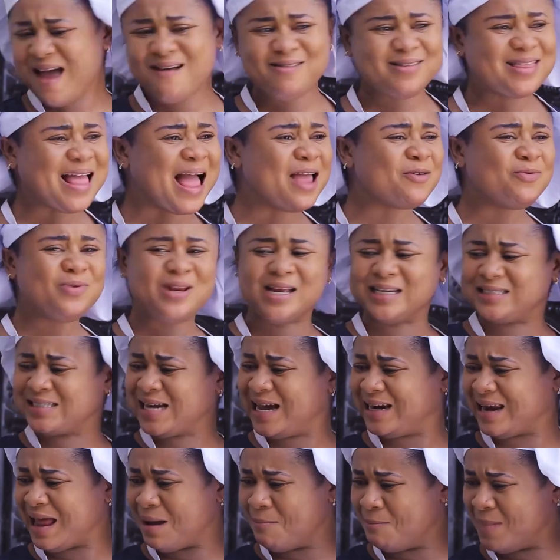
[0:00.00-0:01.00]
Every time you
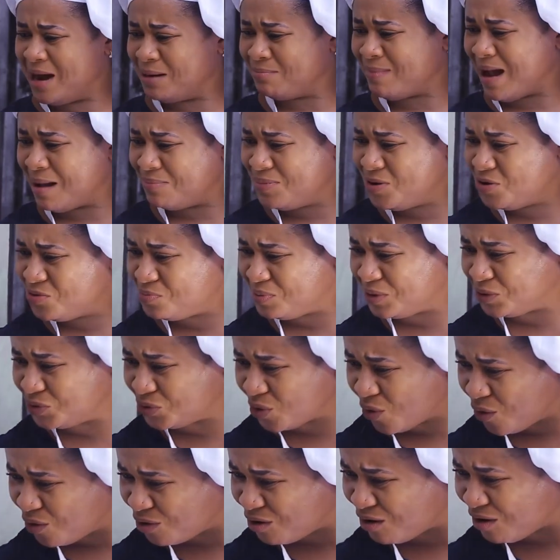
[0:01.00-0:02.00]
shout like mad, man, be
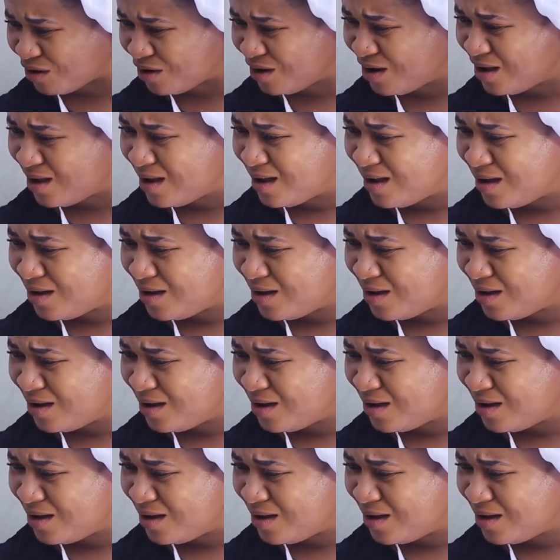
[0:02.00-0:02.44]
with dog.